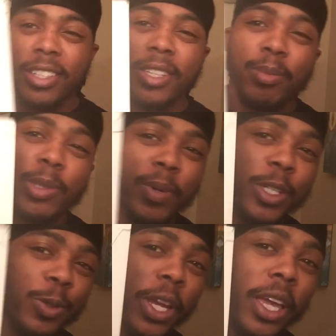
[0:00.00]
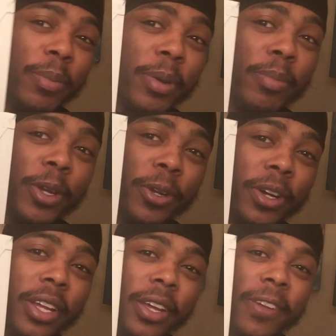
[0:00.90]
something special came in the mail
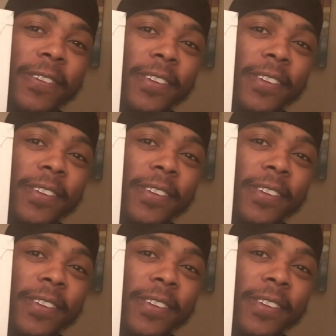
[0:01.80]
today.